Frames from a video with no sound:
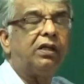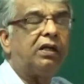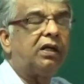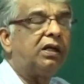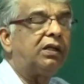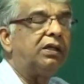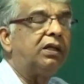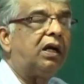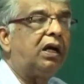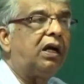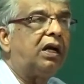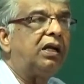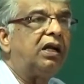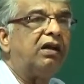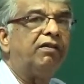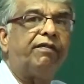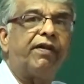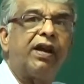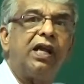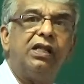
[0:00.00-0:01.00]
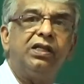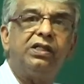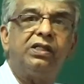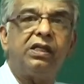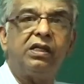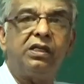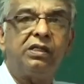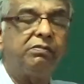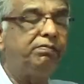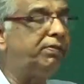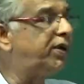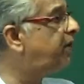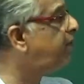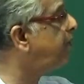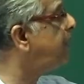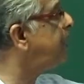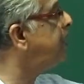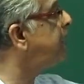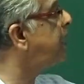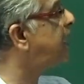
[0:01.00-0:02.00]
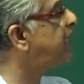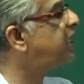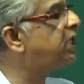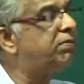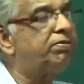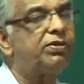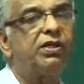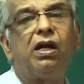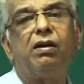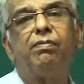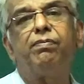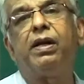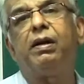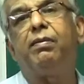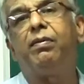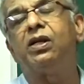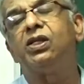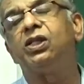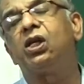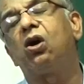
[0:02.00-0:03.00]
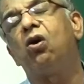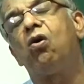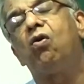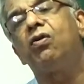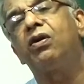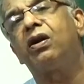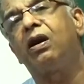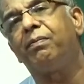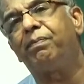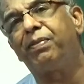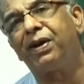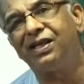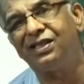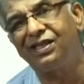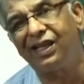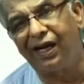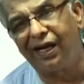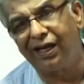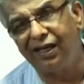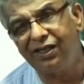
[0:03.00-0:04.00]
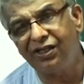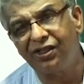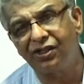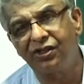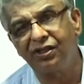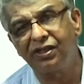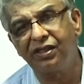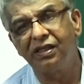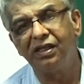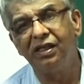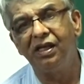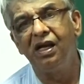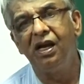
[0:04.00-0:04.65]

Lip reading: the differences between the receipts and payments account represents